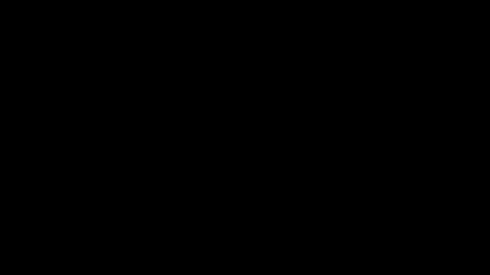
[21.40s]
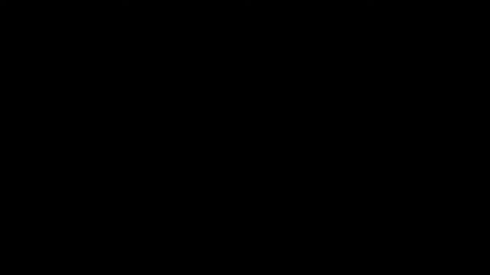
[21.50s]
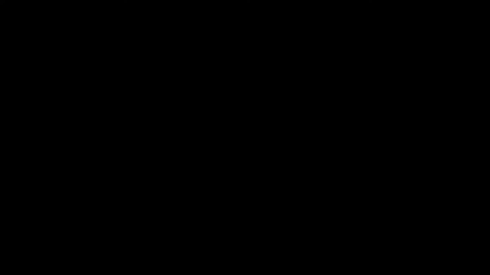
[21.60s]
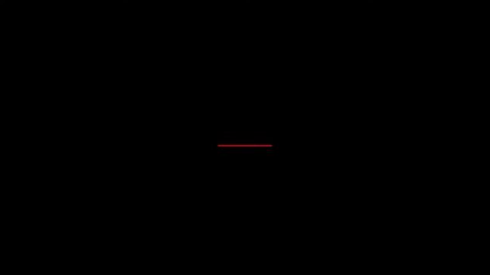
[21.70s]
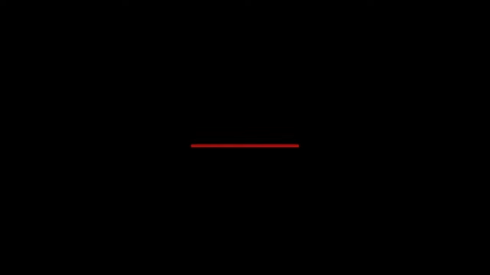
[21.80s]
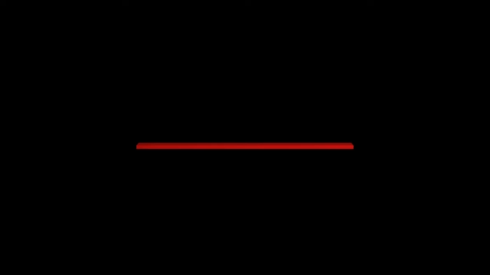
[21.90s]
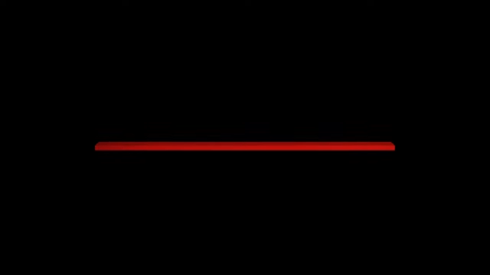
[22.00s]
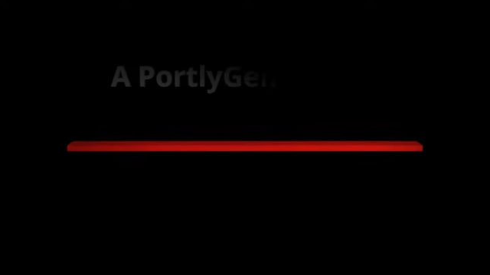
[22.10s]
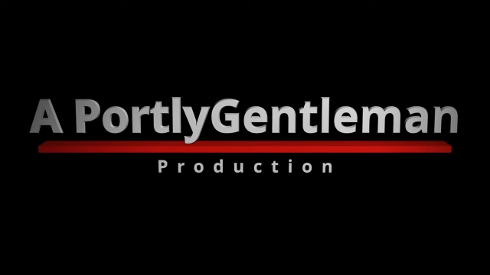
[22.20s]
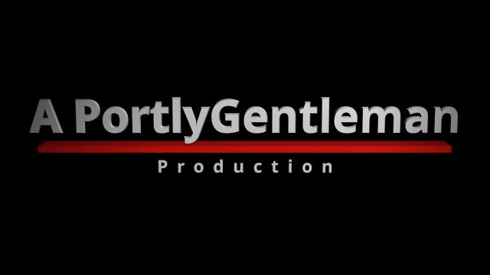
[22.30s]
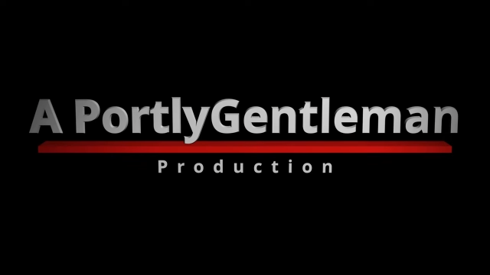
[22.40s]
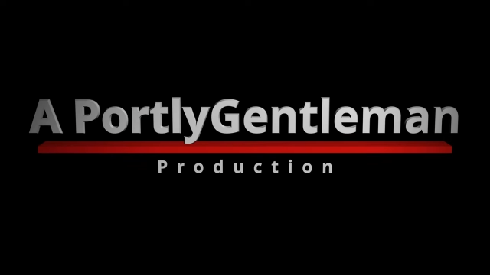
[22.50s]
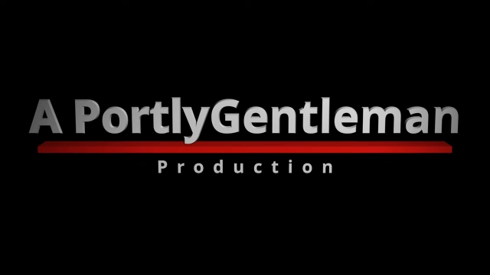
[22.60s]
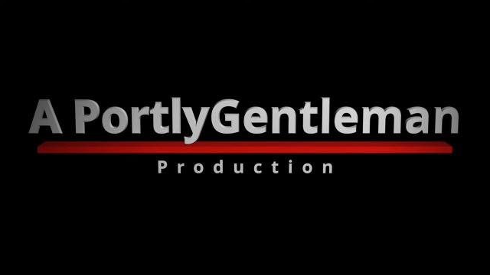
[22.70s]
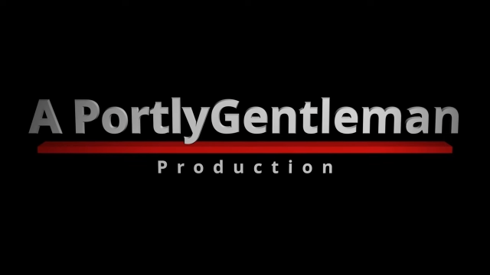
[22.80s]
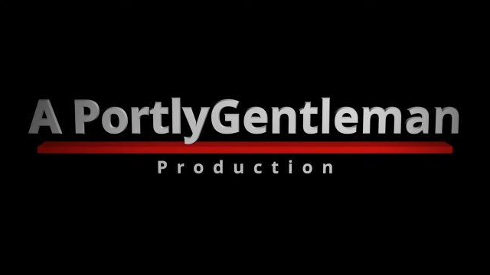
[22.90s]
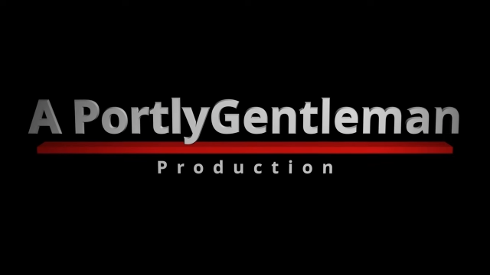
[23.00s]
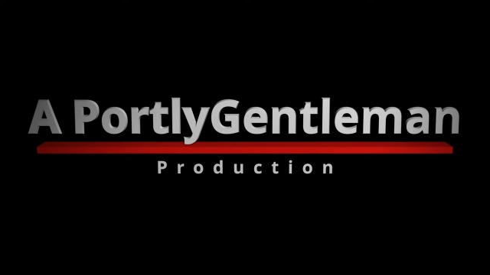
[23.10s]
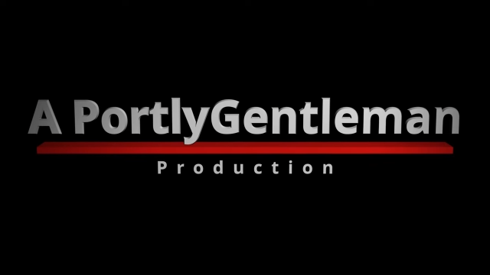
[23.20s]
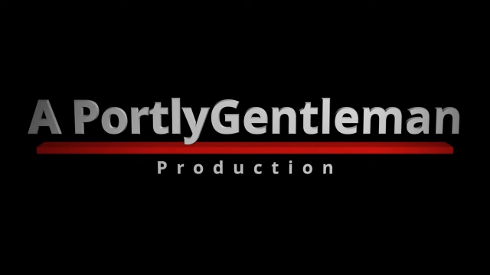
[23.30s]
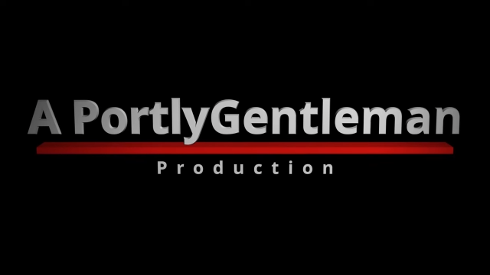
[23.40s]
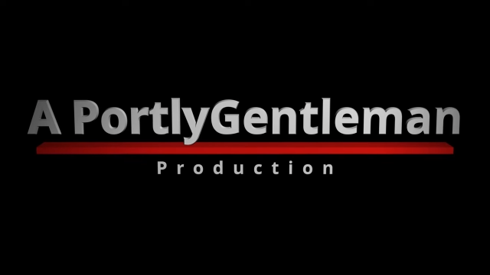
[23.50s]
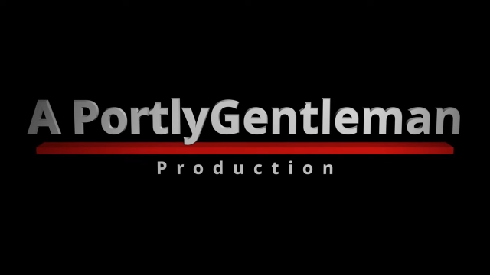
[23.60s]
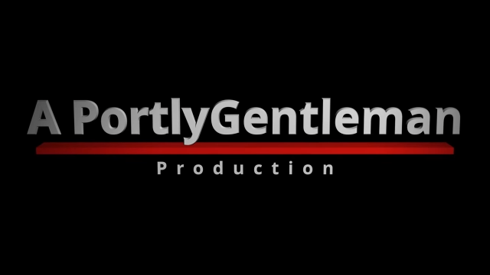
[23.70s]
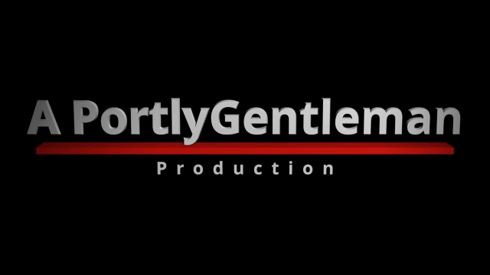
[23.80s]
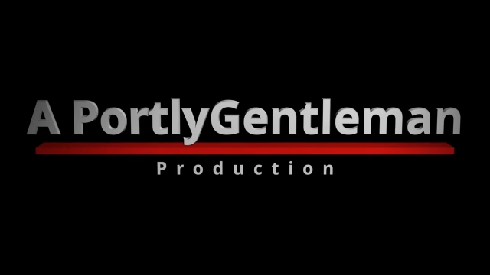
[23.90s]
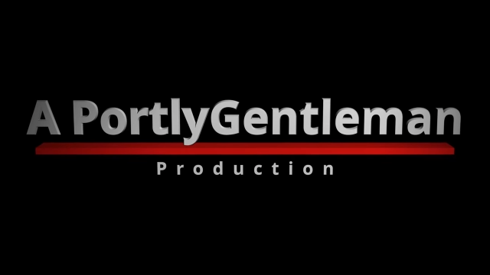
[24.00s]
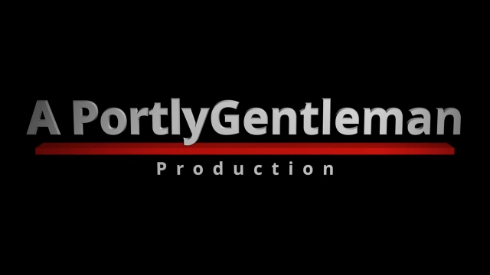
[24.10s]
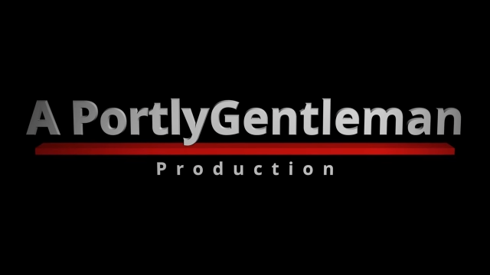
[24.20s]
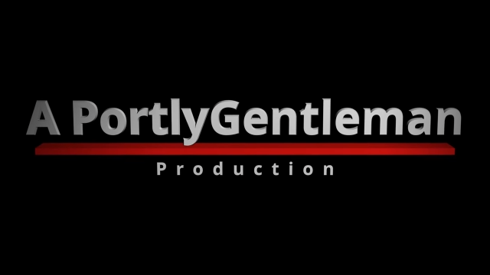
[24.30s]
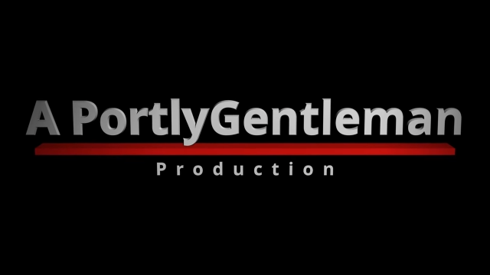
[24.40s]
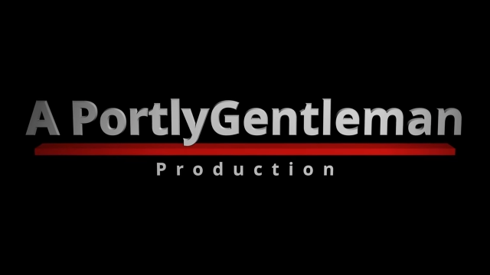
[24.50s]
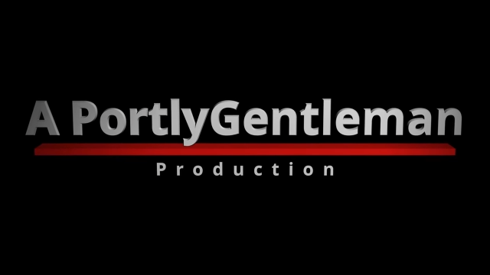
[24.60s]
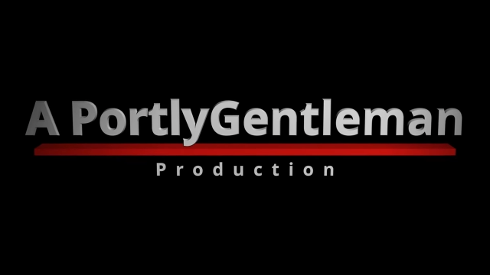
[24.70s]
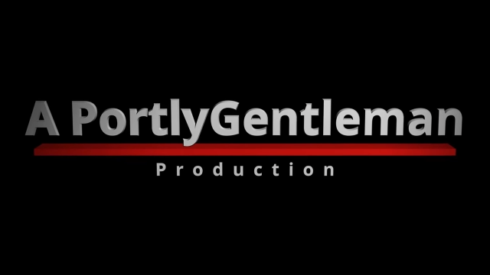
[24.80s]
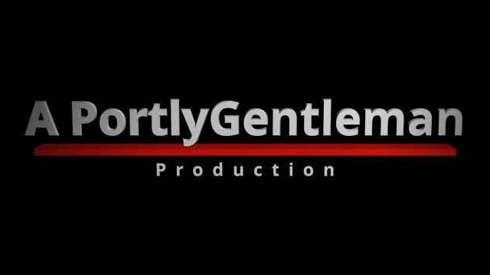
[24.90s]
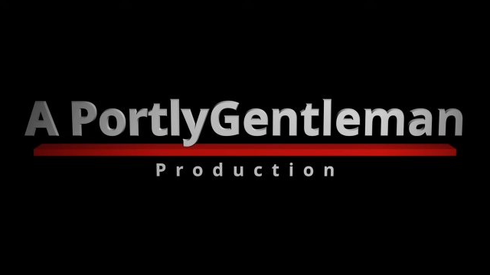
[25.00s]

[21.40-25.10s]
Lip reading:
[unreadable: no face in view]